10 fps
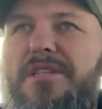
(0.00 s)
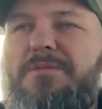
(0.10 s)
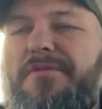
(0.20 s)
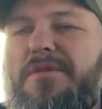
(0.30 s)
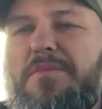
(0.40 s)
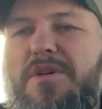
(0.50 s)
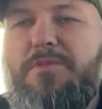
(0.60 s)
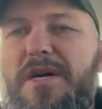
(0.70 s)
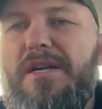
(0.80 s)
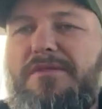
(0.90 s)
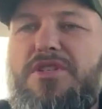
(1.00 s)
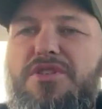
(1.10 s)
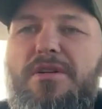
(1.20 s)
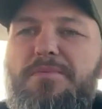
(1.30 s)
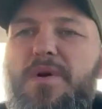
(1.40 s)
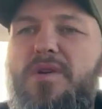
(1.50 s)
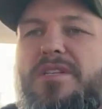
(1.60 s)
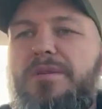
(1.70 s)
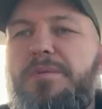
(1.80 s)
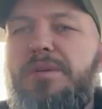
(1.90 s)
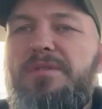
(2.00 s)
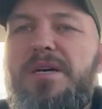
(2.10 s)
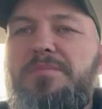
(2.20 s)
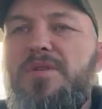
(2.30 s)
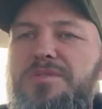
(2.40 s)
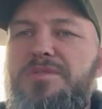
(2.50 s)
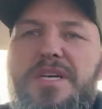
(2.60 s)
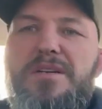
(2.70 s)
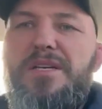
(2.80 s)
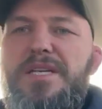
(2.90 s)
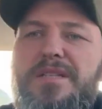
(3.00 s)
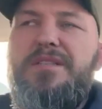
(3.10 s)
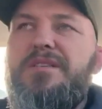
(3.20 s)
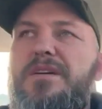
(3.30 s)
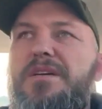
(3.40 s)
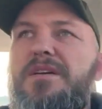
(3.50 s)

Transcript: But for the most part, if you just try to box him, he would outbox you as a young kid. It's like,